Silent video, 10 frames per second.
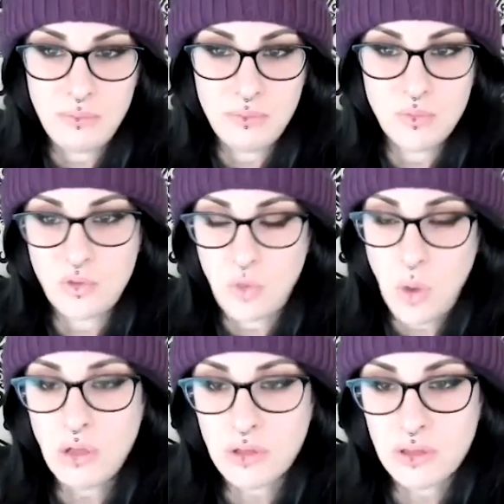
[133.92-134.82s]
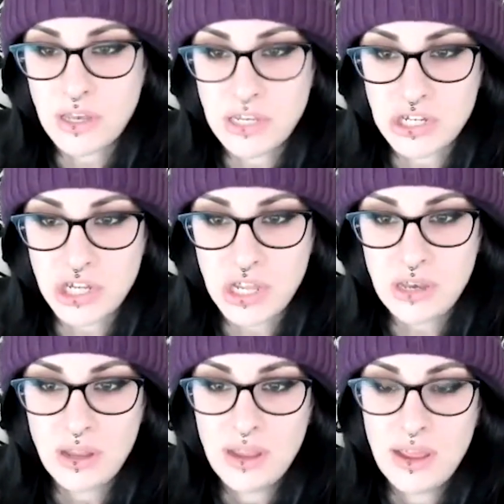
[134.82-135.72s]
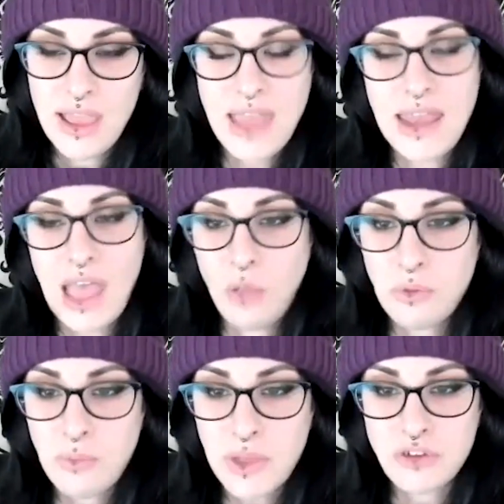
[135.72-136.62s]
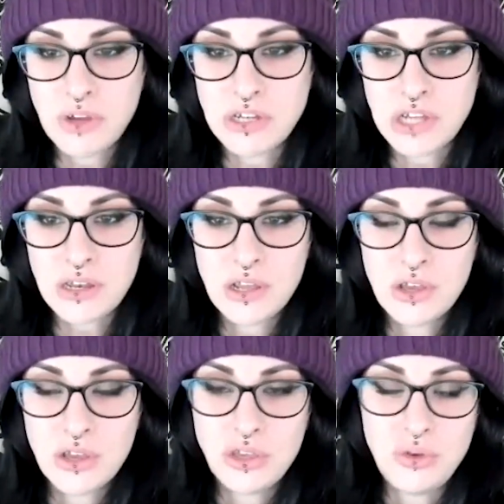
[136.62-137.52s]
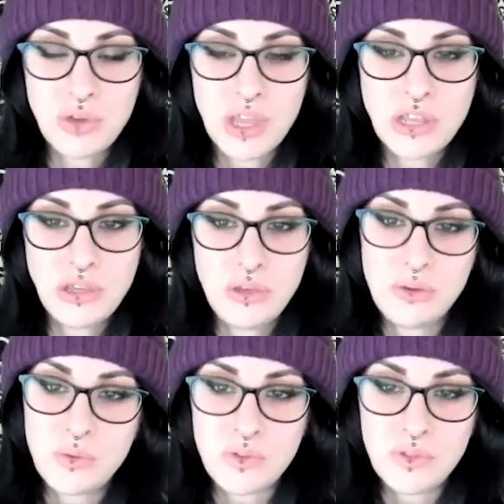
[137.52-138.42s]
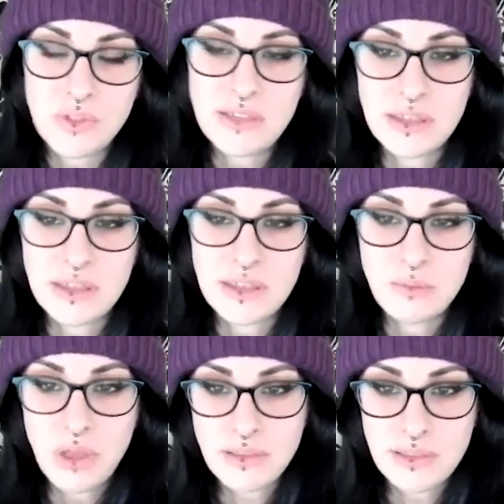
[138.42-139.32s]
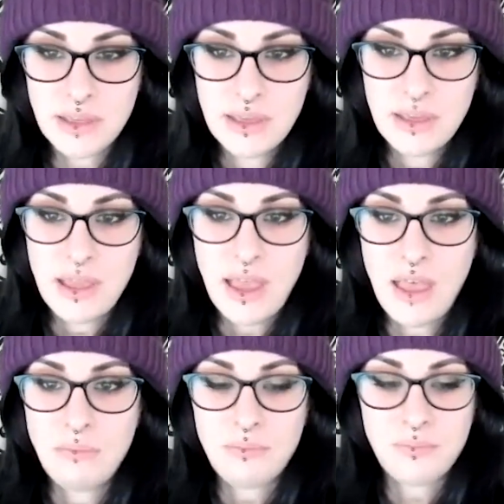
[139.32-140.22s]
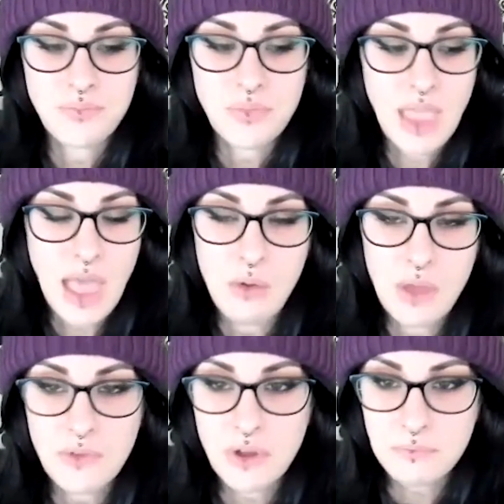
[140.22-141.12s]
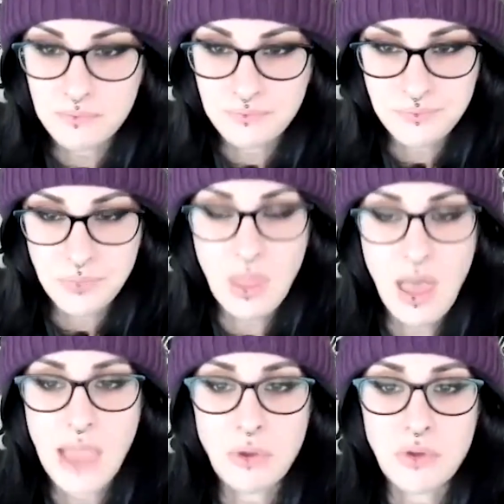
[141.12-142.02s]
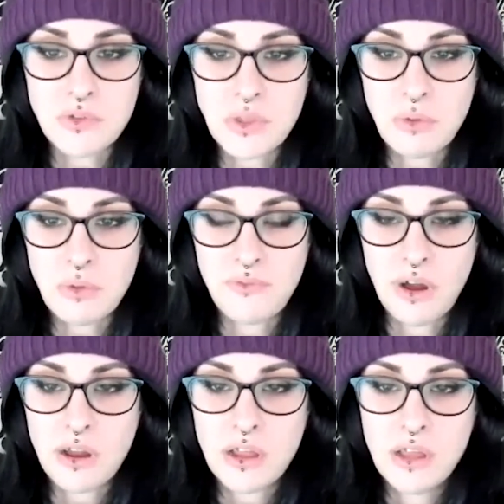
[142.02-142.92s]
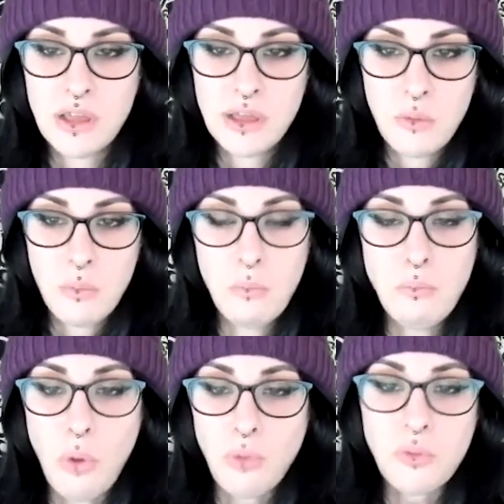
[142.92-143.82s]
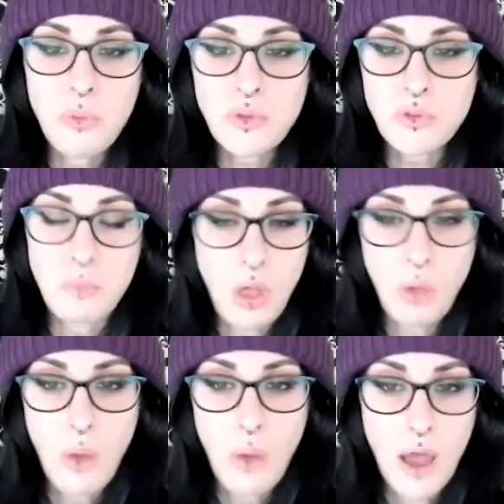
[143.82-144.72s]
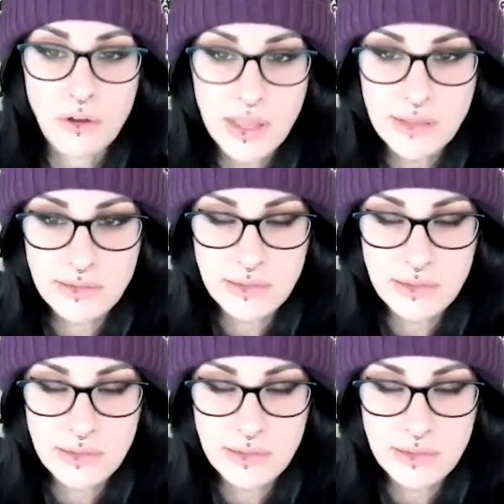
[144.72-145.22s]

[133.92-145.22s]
soil condition, and help with penetration. You can use these inputs. Um, However, I personally prefer multiple small waterings.